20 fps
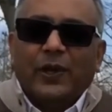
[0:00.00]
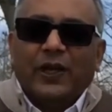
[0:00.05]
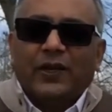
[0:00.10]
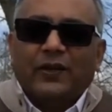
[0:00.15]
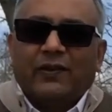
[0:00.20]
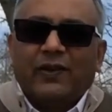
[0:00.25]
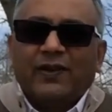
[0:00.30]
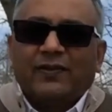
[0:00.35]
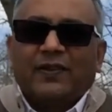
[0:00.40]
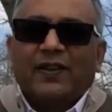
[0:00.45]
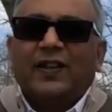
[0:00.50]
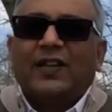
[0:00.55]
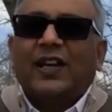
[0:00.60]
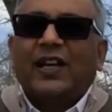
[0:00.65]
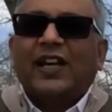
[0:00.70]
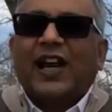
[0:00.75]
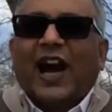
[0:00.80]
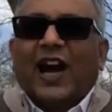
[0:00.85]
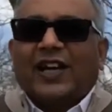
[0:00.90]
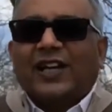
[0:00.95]
we
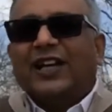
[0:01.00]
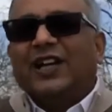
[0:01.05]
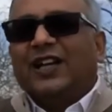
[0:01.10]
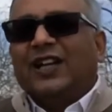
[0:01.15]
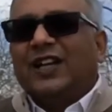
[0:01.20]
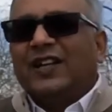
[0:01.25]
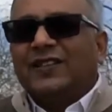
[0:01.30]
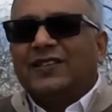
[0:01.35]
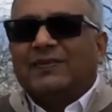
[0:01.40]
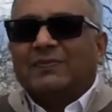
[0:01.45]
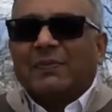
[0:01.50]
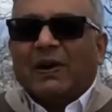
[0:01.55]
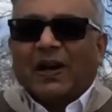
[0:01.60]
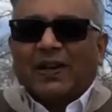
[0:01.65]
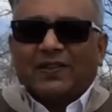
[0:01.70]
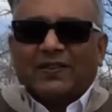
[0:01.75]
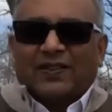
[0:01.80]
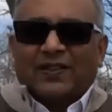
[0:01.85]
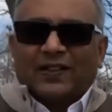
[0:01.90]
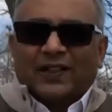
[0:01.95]
recently added is
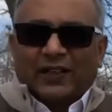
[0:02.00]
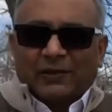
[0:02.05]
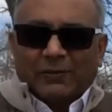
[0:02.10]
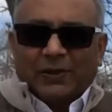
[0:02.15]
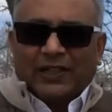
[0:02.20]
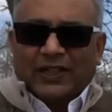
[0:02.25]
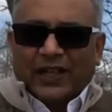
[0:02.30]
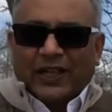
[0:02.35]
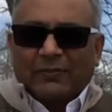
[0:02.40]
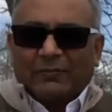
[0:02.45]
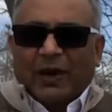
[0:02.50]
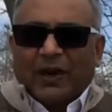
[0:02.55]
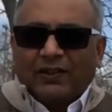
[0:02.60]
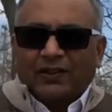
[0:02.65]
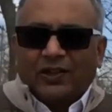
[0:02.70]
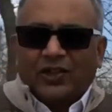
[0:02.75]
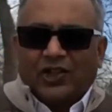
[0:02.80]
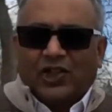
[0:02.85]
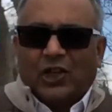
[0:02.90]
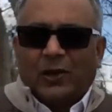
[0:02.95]
master limited
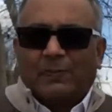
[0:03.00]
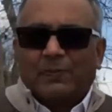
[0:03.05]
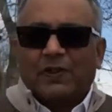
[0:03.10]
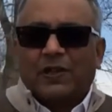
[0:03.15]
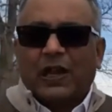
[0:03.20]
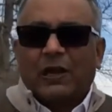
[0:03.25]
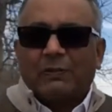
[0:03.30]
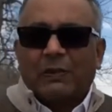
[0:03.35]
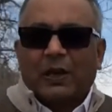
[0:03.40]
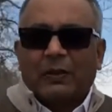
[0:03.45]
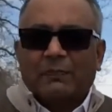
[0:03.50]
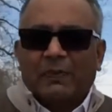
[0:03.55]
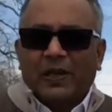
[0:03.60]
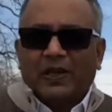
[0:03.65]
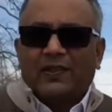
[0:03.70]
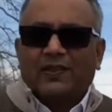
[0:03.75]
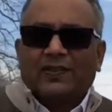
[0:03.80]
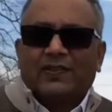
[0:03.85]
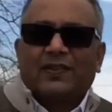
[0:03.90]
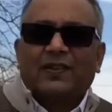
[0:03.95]
partnerships,
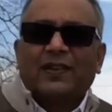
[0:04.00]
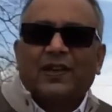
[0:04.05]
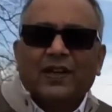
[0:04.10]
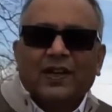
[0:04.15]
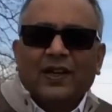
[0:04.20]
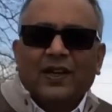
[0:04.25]
MLPs.